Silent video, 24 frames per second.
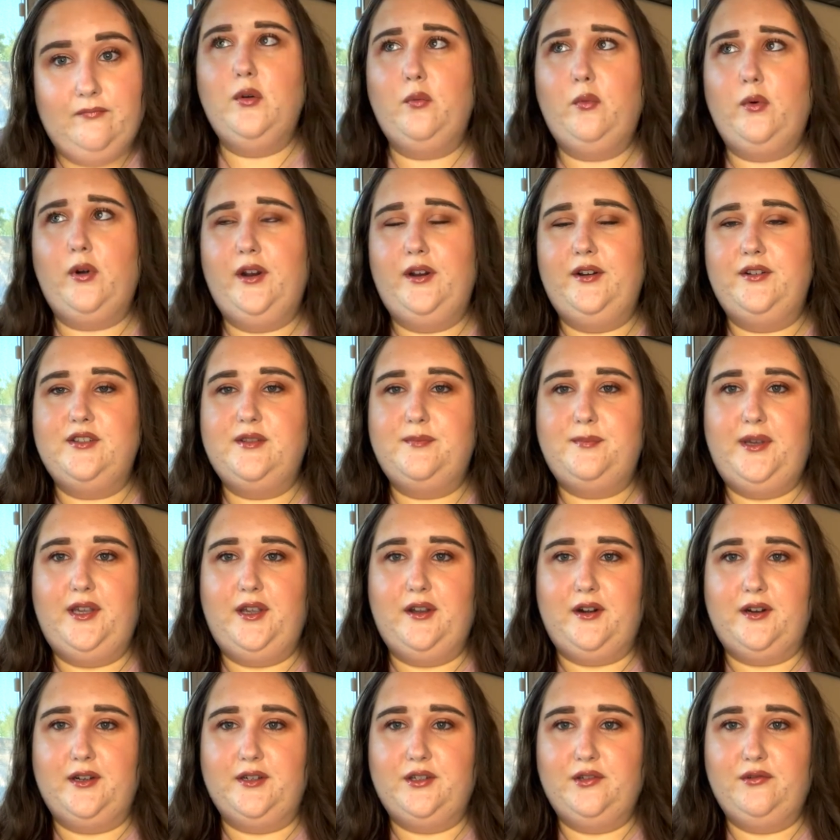The Warriors
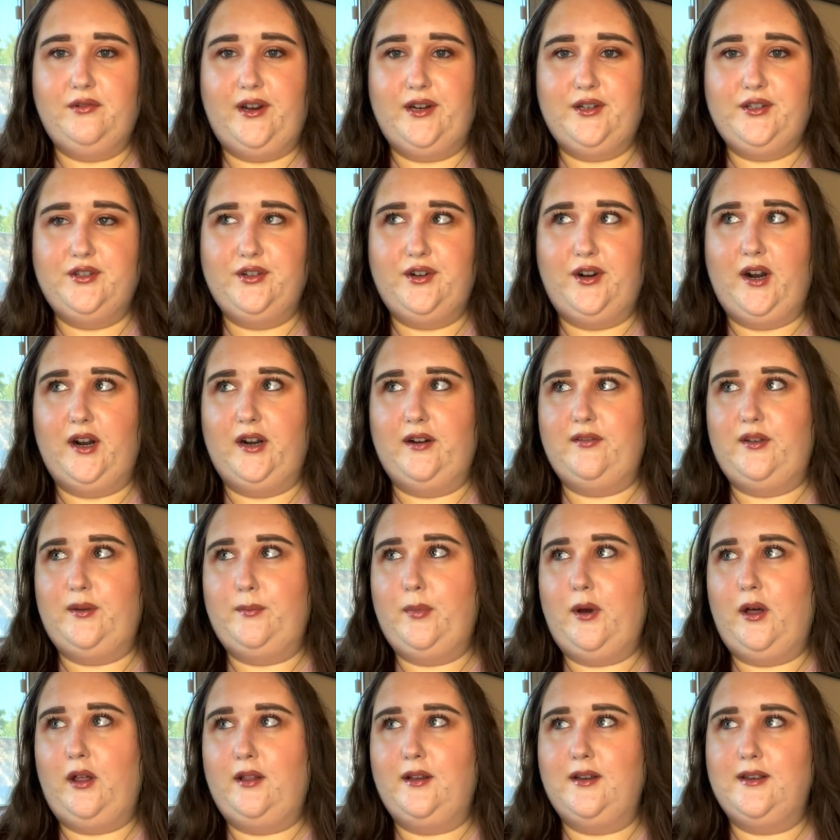PR director Harvey
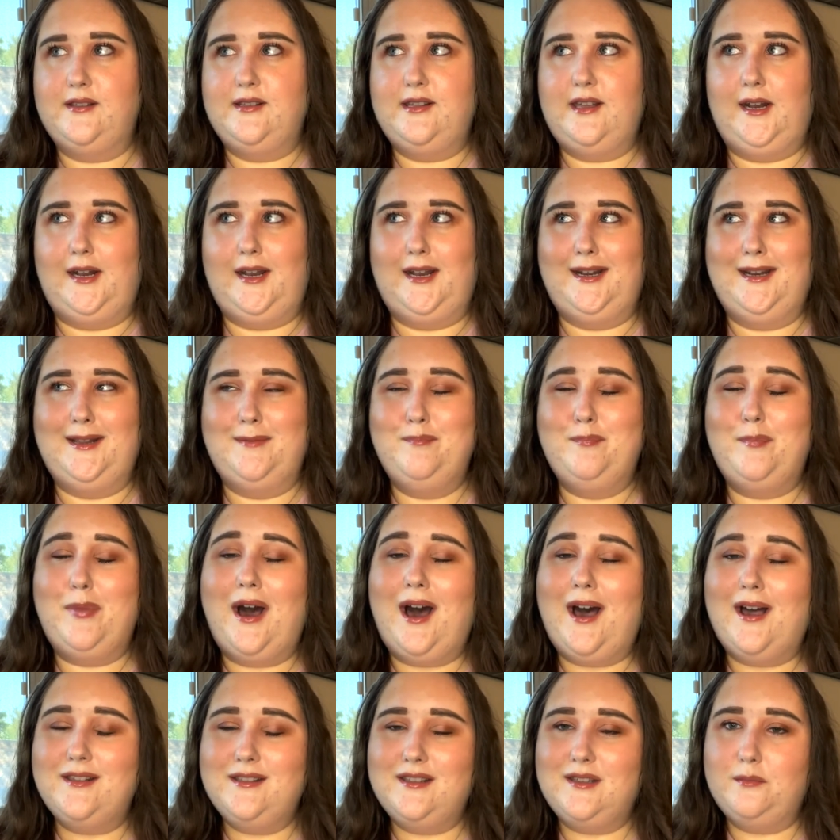Pollack said an
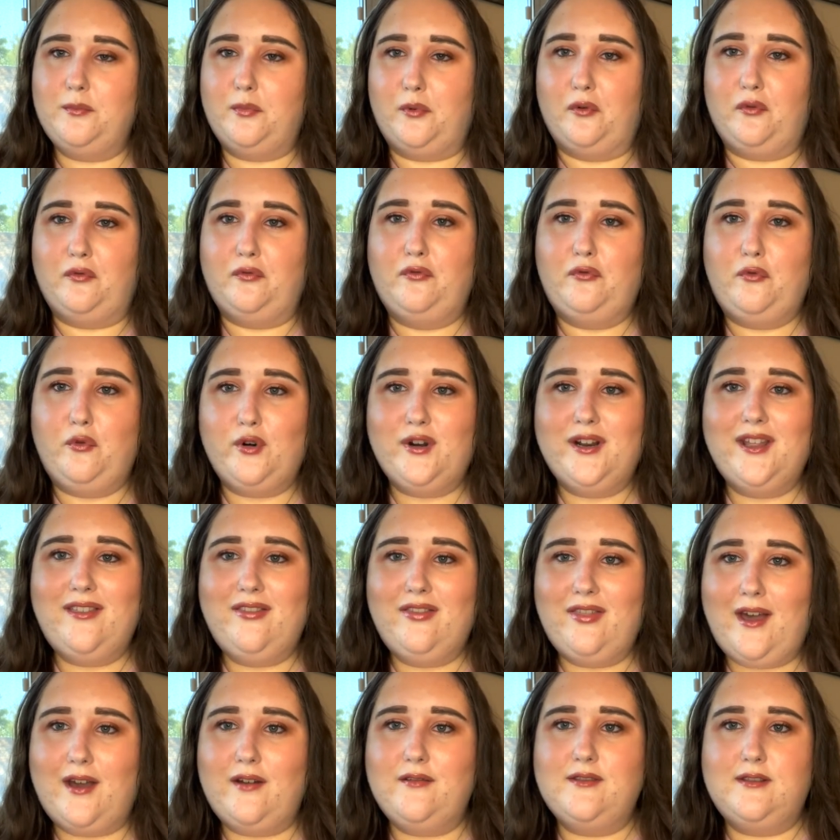impossible
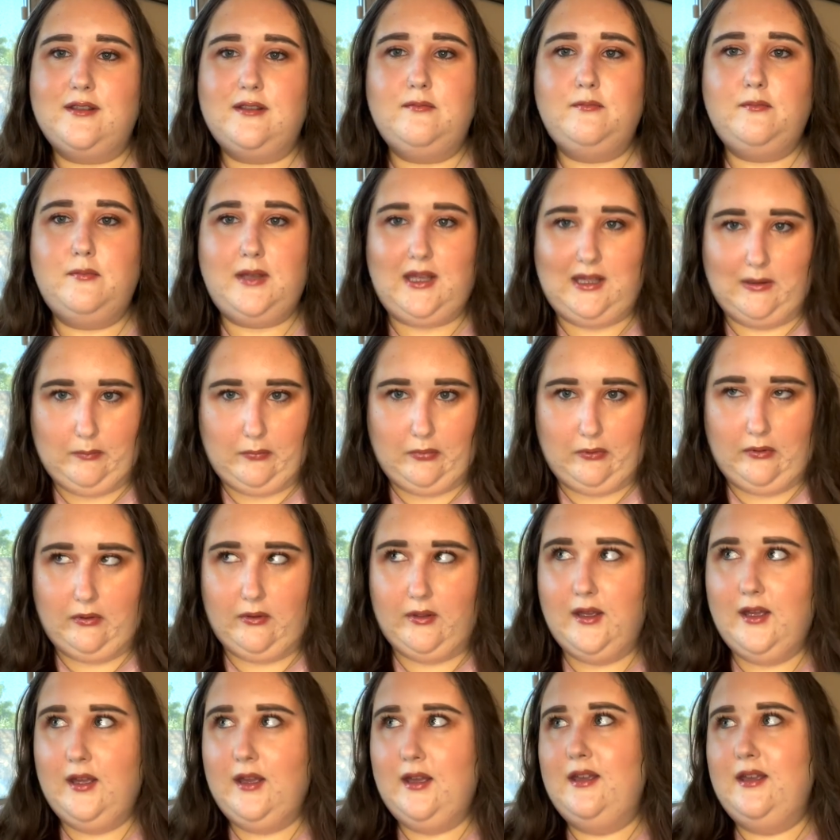40,000 people
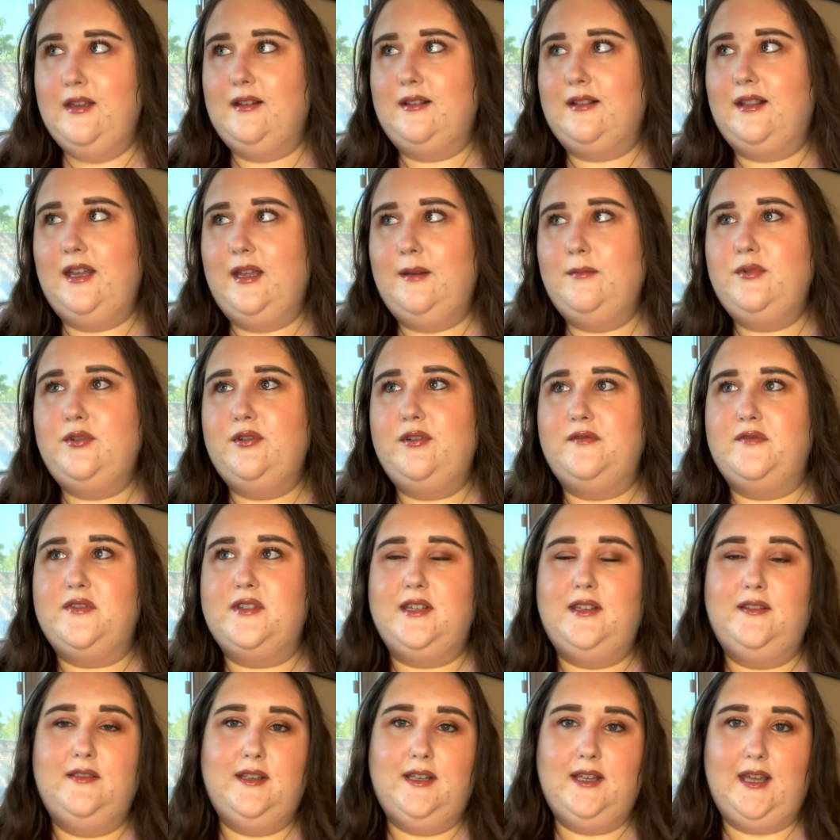claimed to have
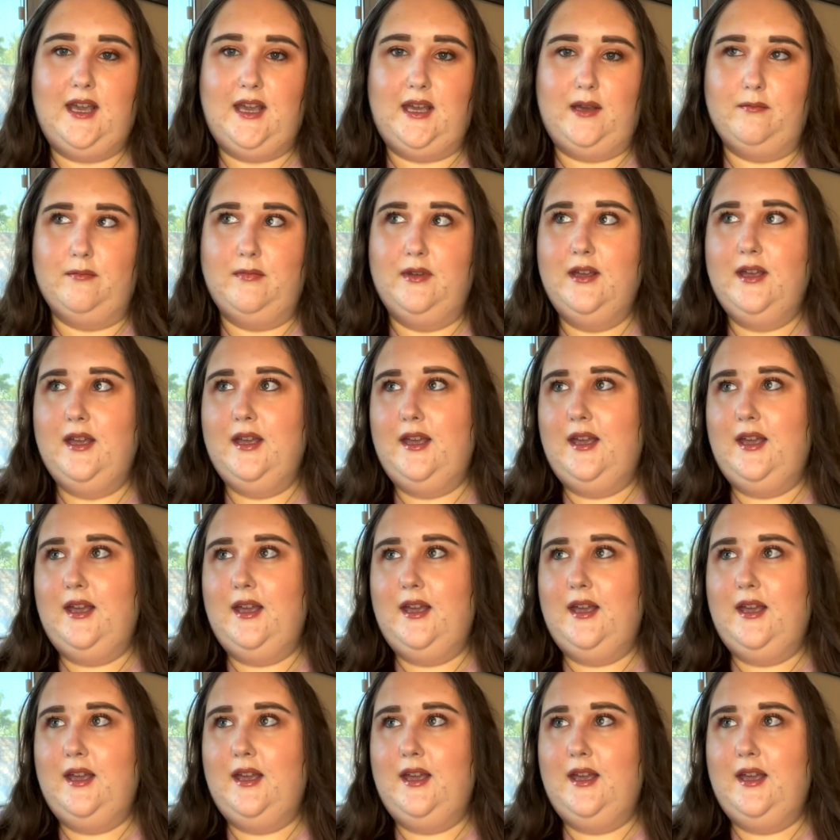seen the game,